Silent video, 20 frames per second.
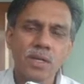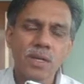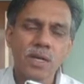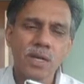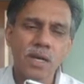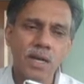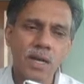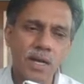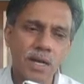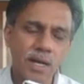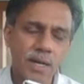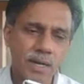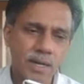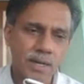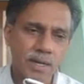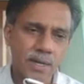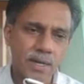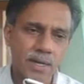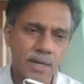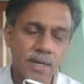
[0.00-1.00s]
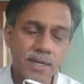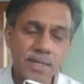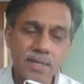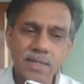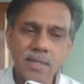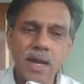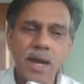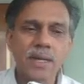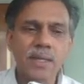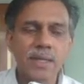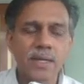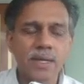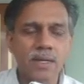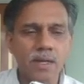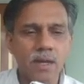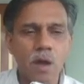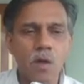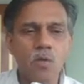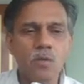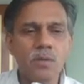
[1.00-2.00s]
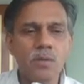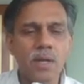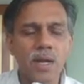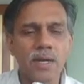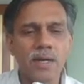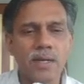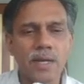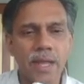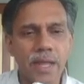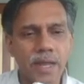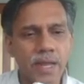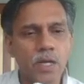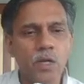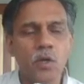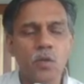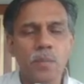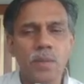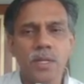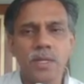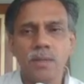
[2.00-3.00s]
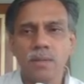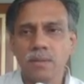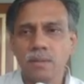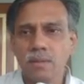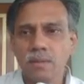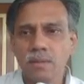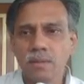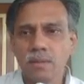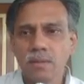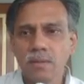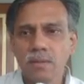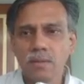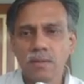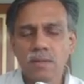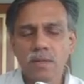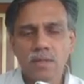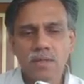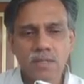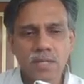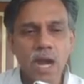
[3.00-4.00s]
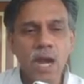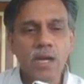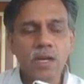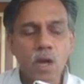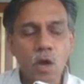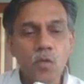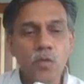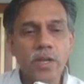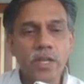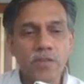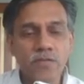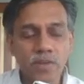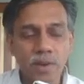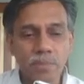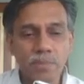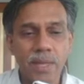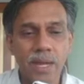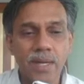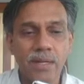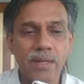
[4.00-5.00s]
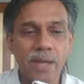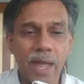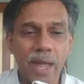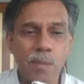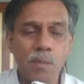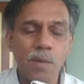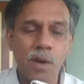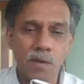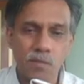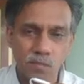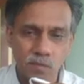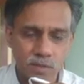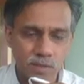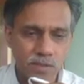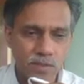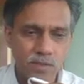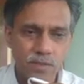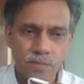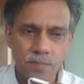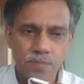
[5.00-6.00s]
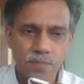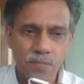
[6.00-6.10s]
discard that count and take it to be start counting from that time onwards.